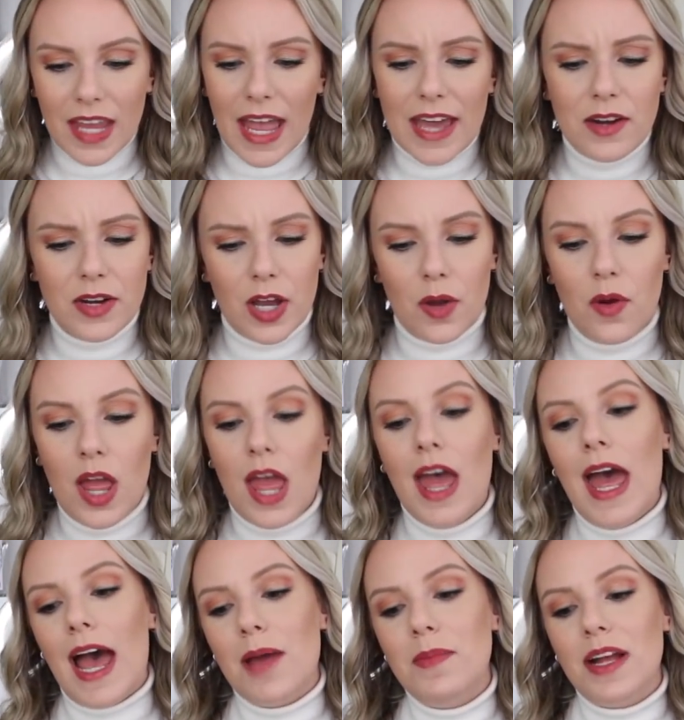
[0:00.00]
I don't know.
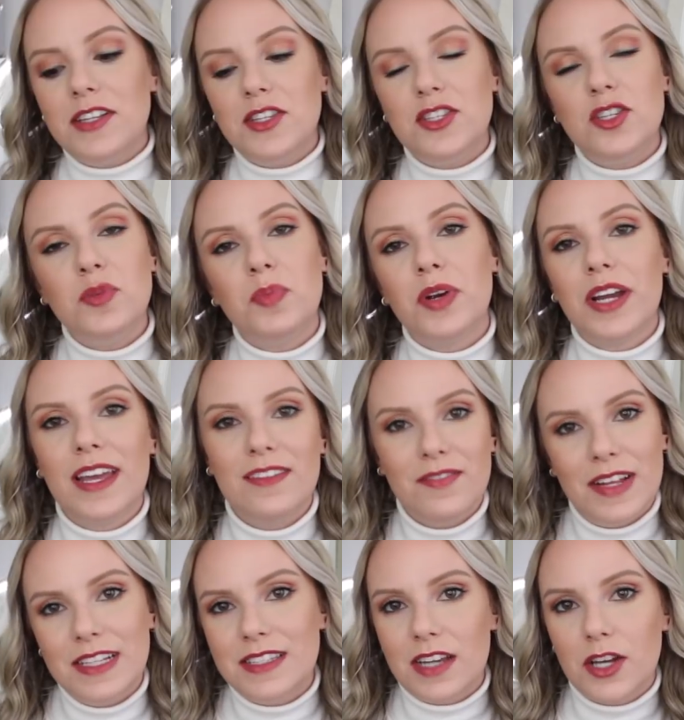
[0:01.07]
I'm not super
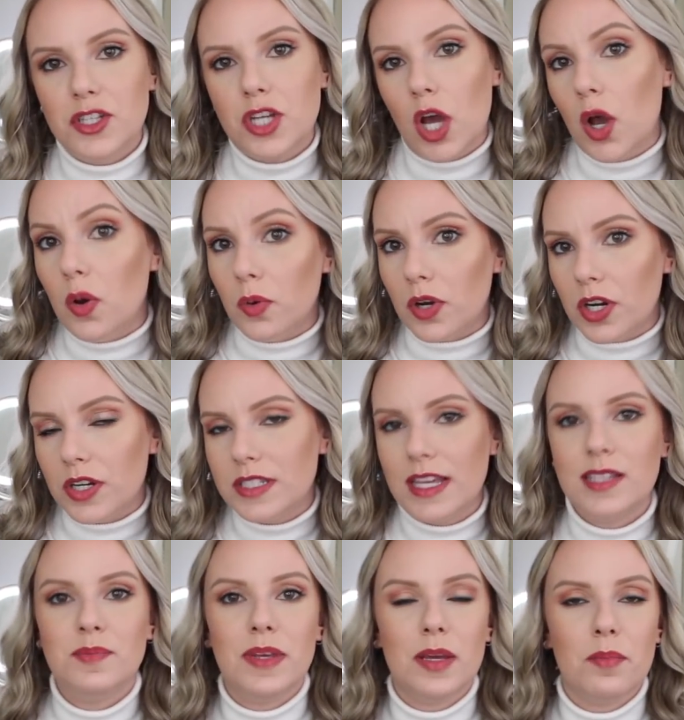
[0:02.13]
convinced on toners
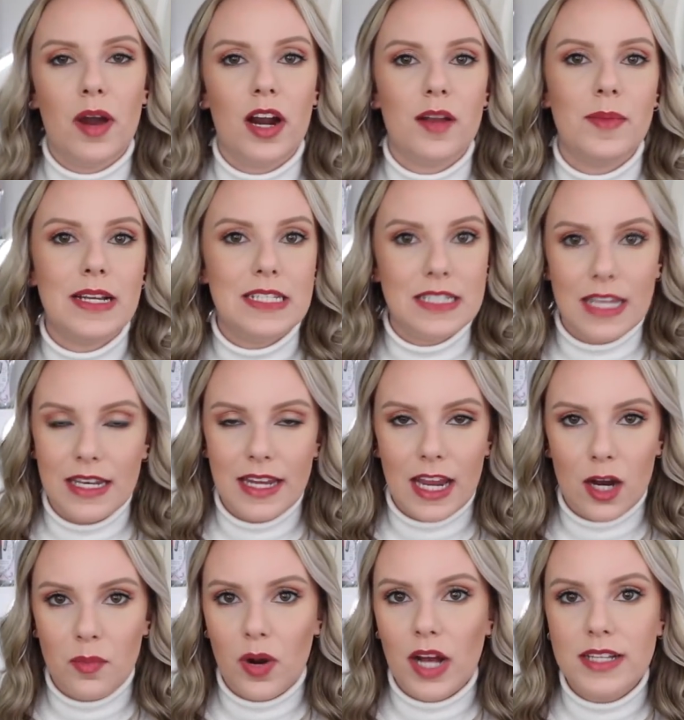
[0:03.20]
as being part of my
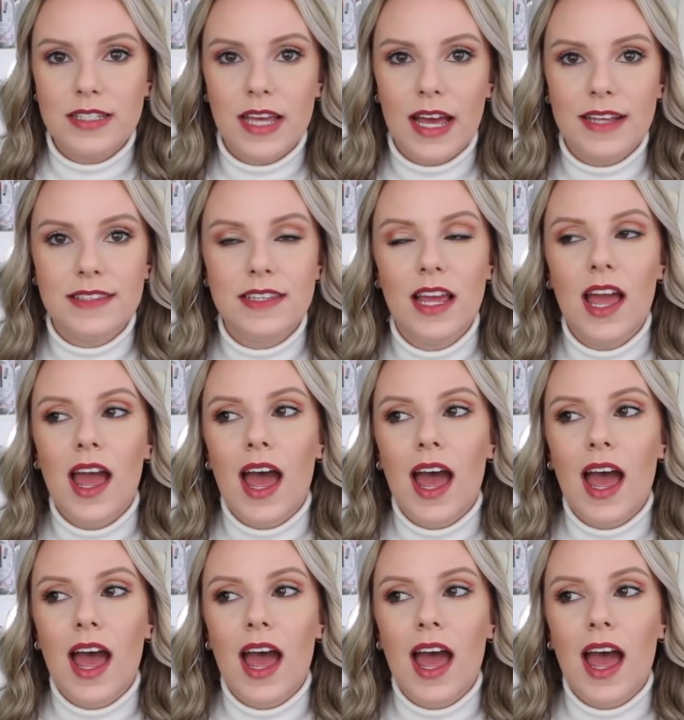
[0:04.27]
skincare process.